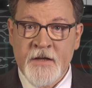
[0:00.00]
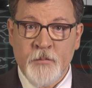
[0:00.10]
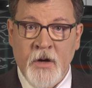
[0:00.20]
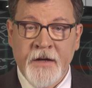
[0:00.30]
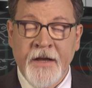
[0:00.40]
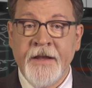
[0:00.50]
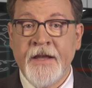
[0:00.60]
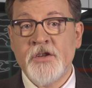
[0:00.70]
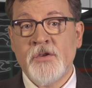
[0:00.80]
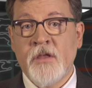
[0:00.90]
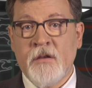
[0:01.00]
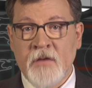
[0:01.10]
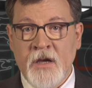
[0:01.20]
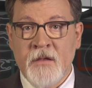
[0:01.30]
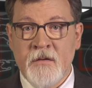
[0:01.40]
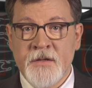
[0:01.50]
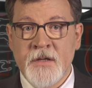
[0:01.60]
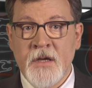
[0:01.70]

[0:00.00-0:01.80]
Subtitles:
the spot and injured 3 others.